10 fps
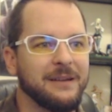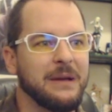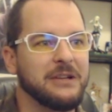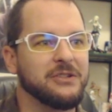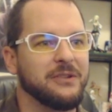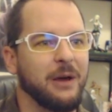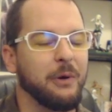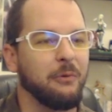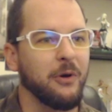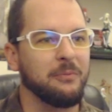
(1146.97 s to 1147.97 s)
to make sure
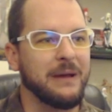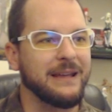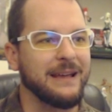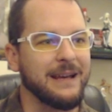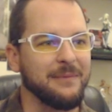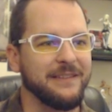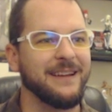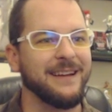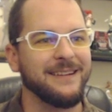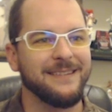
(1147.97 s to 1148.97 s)
that we weren't making any
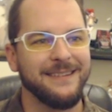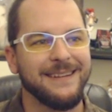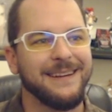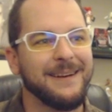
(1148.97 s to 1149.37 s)
mistakes.